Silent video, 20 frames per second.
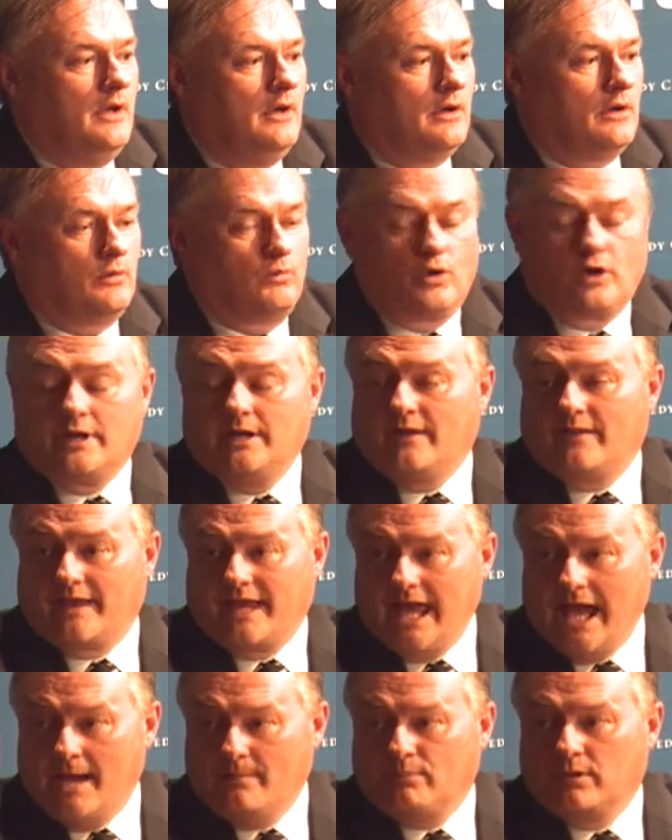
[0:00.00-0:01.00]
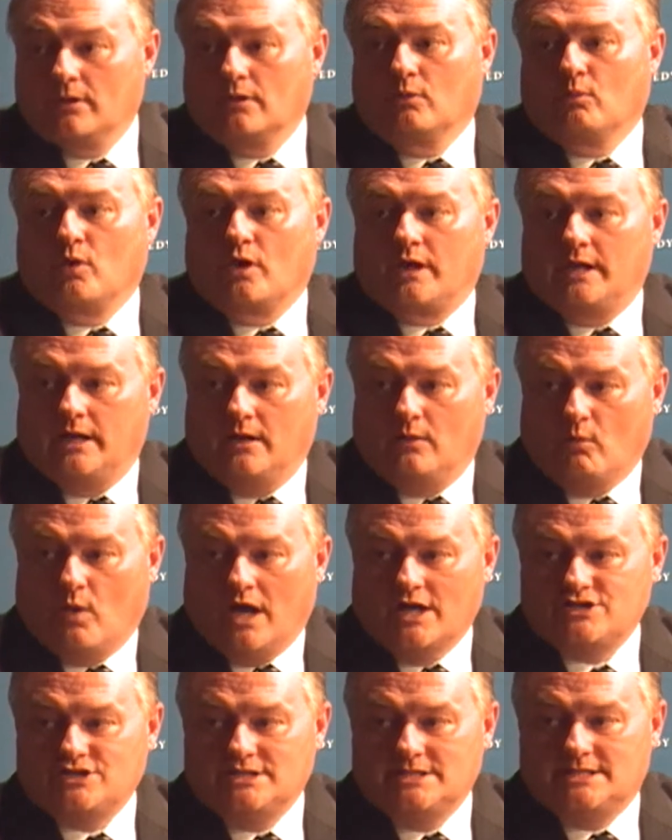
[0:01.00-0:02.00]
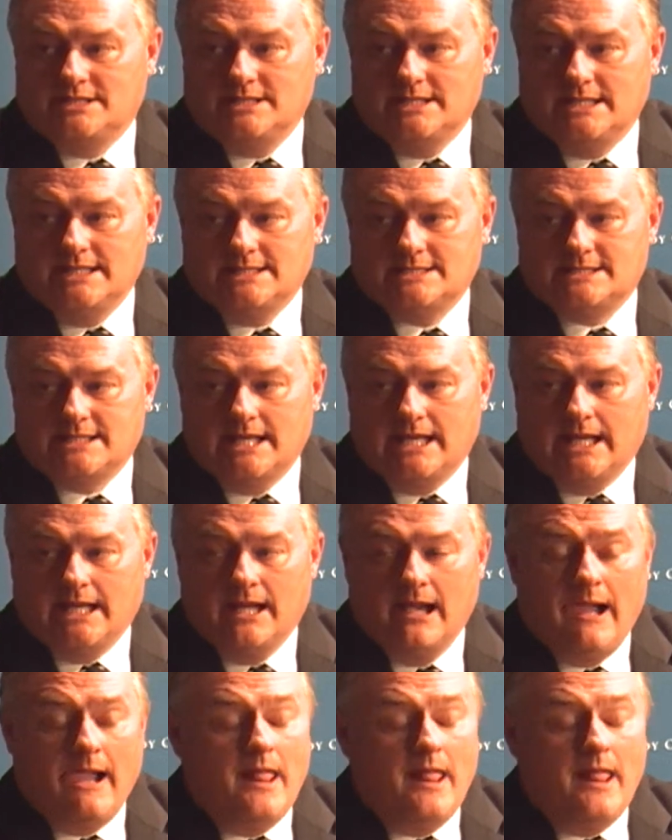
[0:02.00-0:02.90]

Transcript: or working at the Capitol, or working in Washington, D.C.